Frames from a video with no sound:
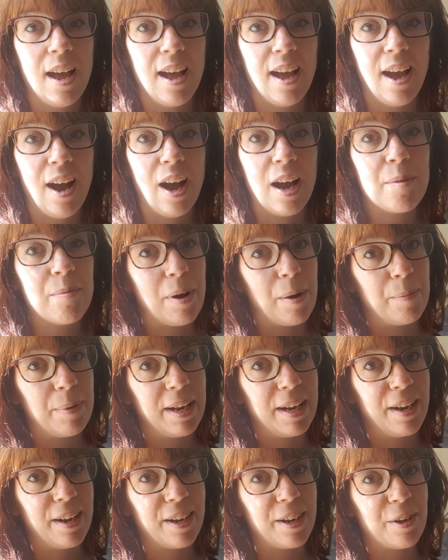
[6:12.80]
I'm
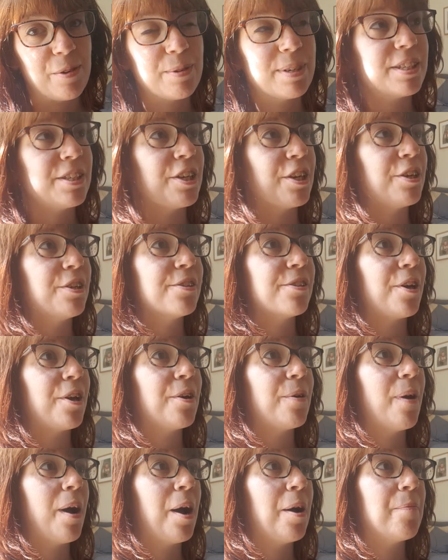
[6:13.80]
rambling like I always do,
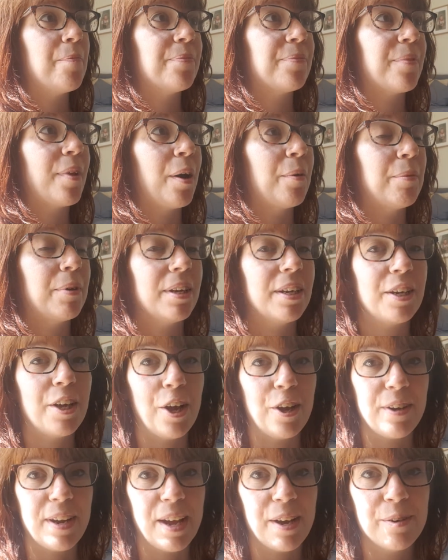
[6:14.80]
so I'm gonna
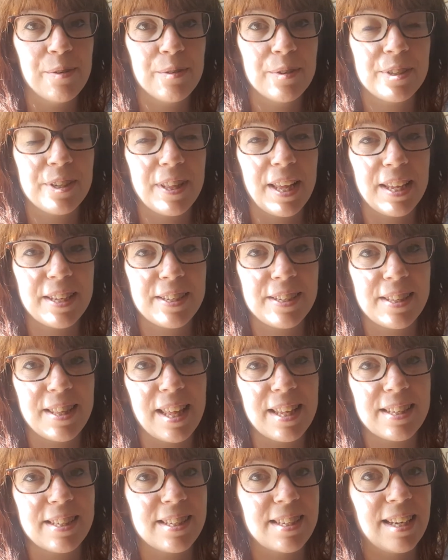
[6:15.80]
go now. So
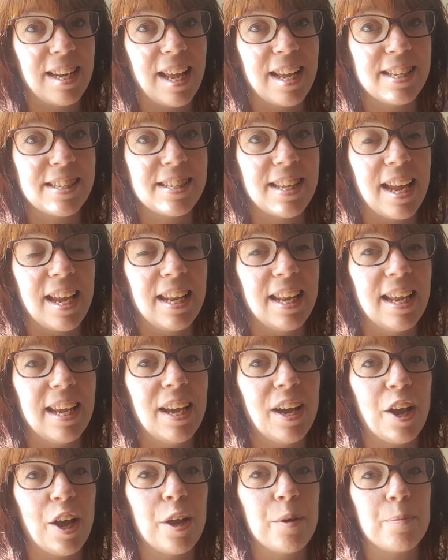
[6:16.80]
that's today's daily.
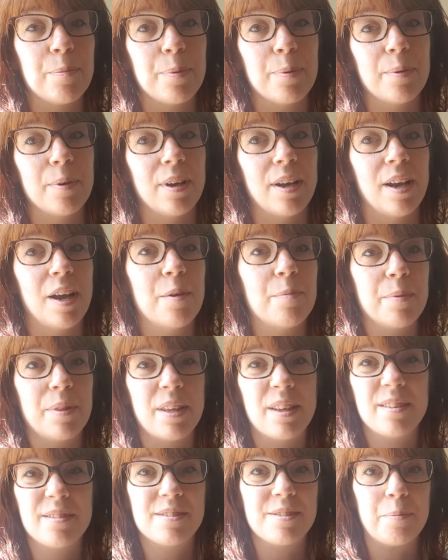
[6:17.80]
I hope
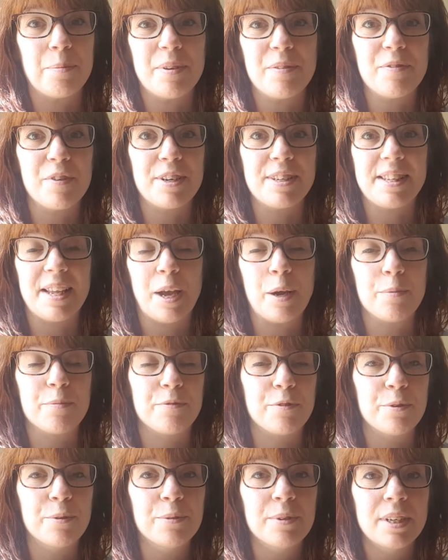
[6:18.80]
that somebody finds it
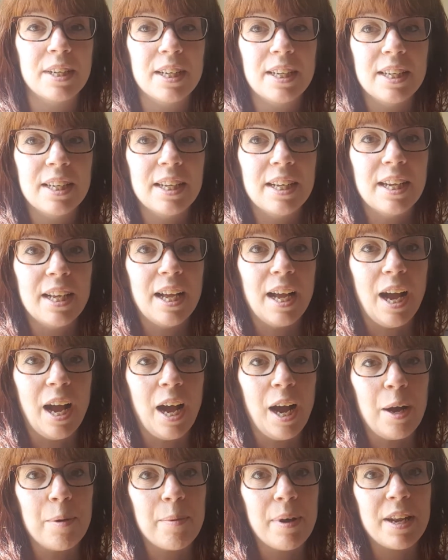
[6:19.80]
helpful.
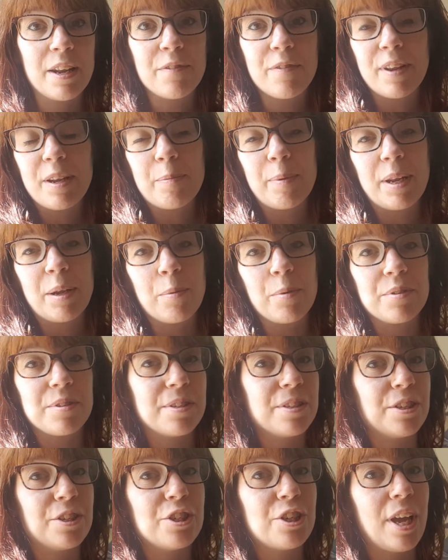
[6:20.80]
And if anybody wants
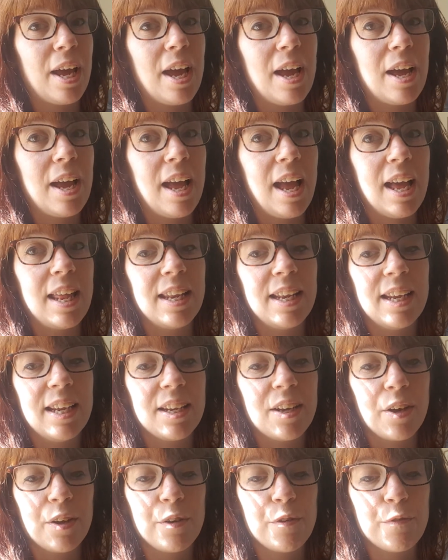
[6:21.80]
to share any
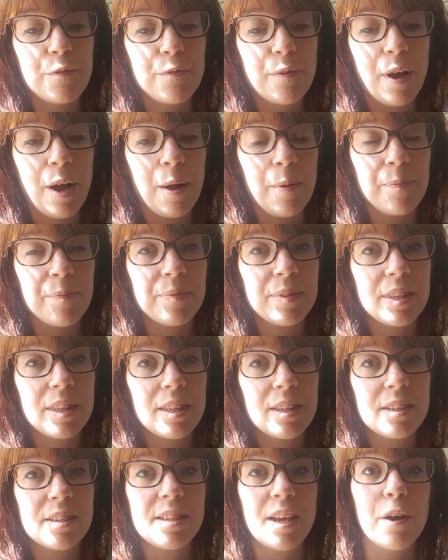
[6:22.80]
kind of
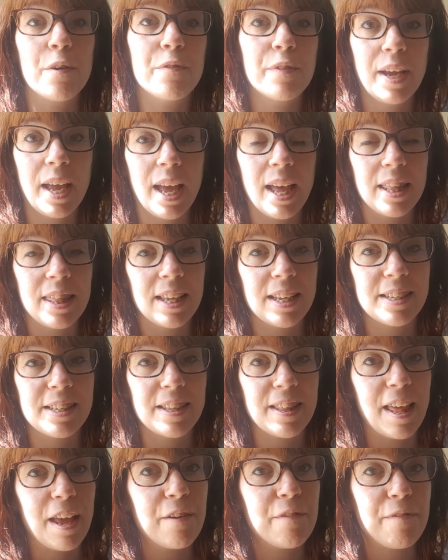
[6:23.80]
self-care things that
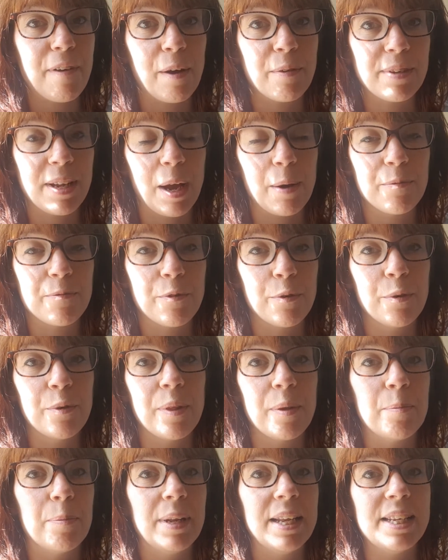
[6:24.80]
they found helpful,
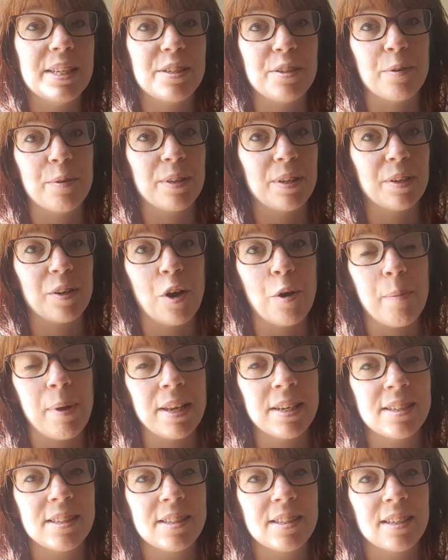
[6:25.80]
then please do in the
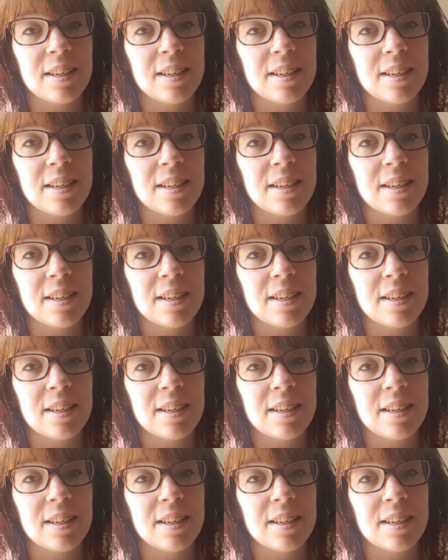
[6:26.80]
comments.